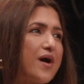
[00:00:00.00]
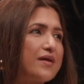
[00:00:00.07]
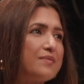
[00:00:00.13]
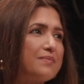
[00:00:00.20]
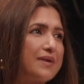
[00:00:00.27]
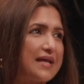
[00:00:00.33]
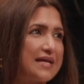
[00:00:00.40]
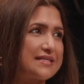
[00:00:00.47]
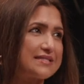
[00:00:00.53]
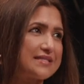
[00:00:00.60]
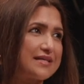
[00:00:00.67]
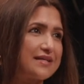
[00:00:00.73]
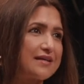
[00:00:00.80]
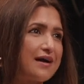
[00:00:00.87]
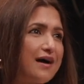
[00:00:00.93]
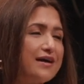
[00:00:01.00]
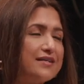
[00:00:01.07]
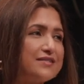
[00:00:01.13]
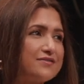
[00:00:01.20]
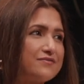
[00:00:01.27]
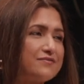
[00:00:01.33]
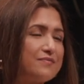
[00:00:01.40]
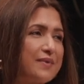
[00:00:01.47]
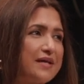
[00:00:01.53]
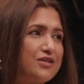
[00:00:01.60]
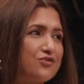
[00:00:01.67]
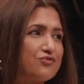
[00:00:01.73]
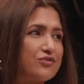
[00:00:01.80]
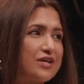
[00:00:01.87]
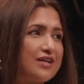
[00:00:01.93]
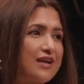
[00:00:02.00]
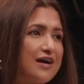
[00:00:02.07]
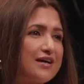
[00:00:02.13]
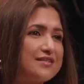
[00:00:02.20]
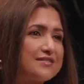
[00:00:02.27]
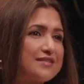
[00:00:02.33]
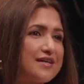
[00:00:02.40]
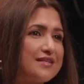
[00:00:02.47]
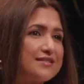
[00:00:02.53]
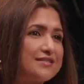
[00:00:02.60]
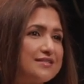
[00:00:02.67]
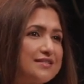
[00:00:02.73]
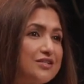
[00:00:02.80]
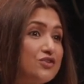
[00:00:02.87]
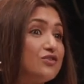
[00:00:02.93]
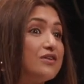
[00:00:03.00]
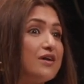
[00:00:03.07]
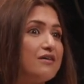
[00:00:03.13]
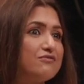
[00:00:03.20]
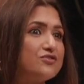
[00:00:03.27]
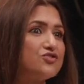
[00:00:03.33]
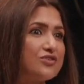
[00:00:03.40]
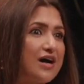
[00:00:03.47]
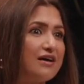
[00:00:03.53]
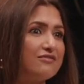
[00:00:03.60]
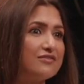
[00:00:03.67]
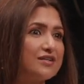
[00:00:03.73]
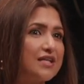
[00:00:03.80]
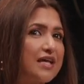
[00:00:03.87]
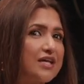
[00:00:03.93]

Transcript: one place that kind of made you realize that you love travel?